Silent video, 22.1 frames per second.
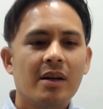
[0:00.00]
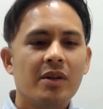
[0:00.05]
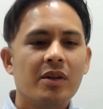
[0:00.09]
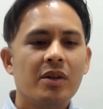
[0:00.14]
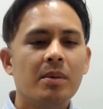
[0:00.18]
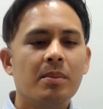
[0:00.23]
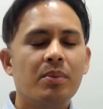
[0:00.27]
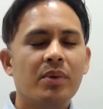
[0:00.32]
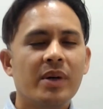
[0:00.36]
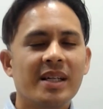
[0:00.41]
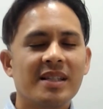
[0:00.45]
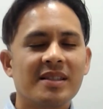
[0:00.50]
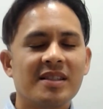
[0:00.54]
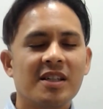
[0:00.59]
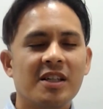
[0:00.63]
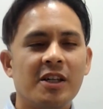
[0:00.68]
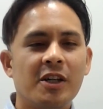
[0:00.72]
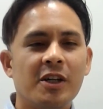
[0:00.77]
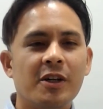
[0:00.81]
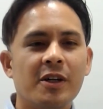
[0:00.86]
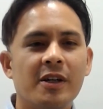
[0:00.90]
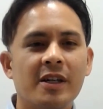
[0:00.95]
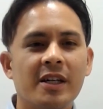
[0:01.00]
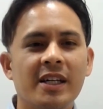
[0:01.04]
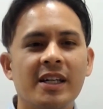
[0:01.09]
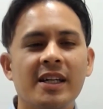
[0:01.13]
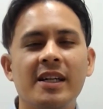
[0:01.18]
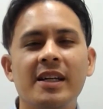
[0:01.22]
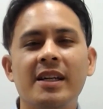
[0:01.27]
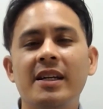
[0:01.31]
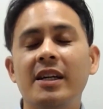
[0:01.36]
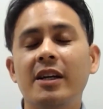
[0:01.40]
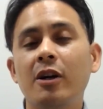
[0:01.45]
you bring
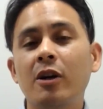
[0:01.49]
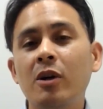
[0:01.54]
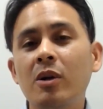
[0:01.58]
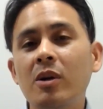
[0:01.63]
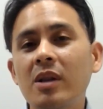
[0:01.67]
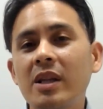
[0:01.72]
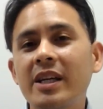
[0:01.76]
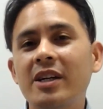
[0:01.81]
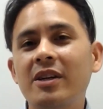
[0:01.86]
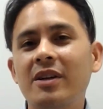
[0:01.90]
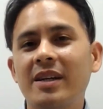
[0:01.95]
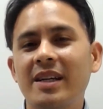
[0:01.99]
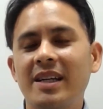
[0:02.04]
security earlier